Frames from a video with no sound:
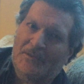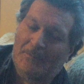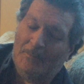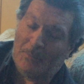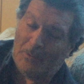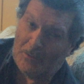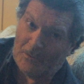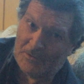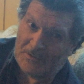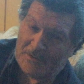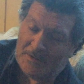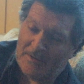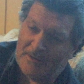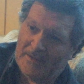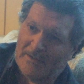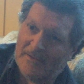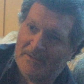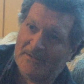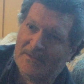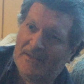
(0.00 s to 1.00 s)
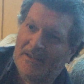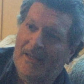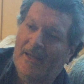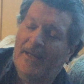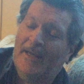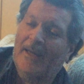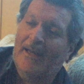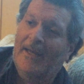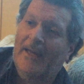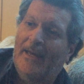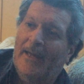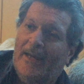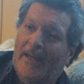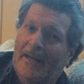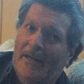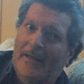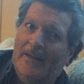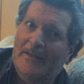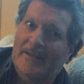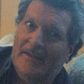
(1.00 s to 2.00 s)
was imposed on us,
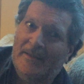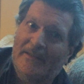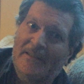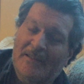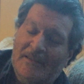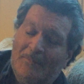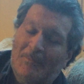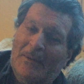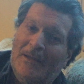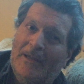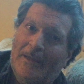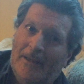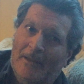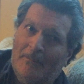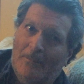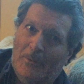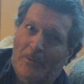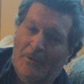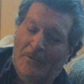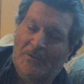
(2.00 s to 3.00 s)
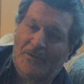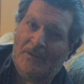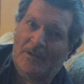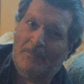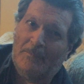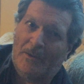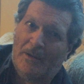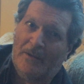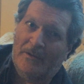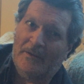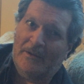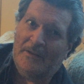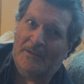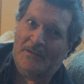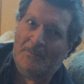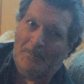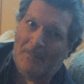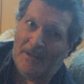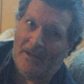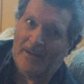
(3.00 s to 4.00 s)
and it is being imposed upon
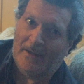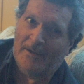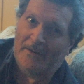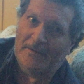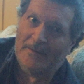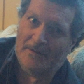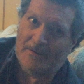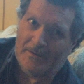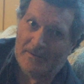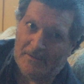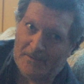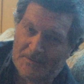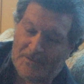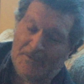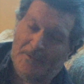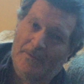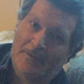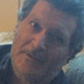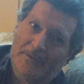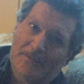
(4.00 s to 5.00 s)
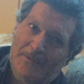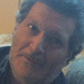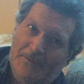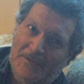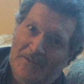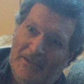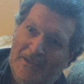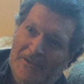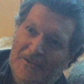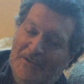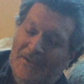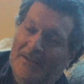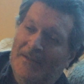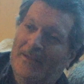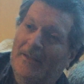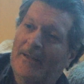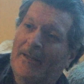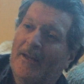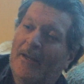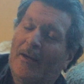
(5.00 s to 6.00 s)
us by the Student Association.
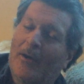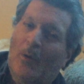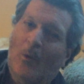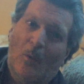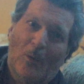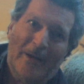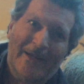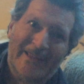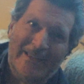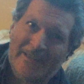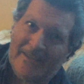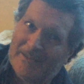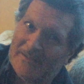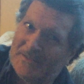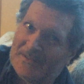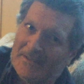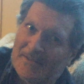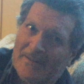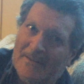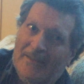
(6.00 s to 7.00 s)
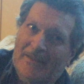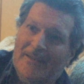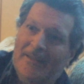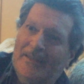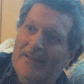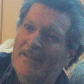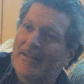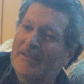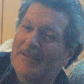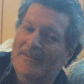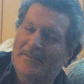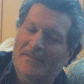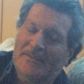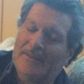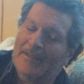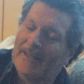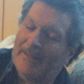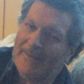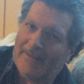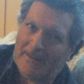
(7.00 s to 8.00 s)
Quite innocently, it's
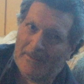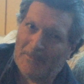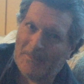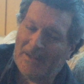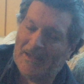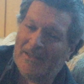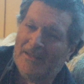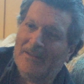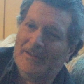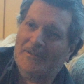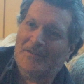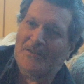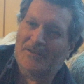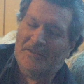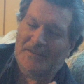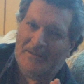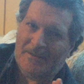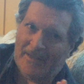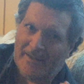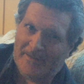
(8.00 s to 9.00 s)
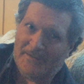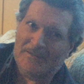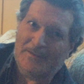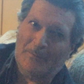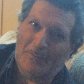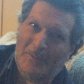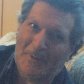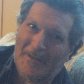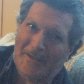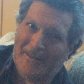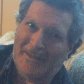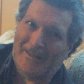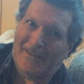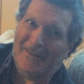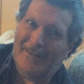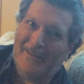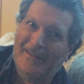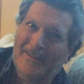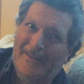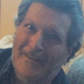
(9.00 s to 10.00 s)
nothing mean, it's just that's the
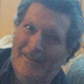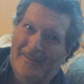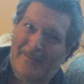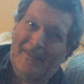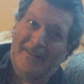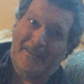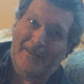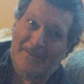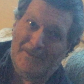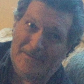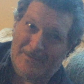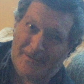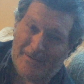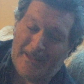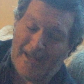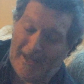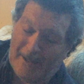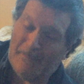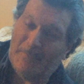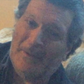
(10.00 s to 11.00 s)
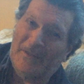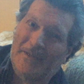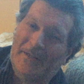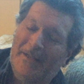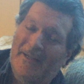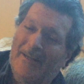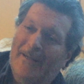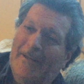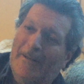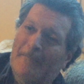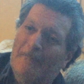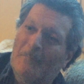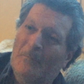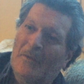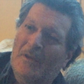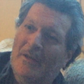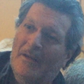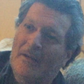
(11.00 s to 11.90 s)
way things have been done.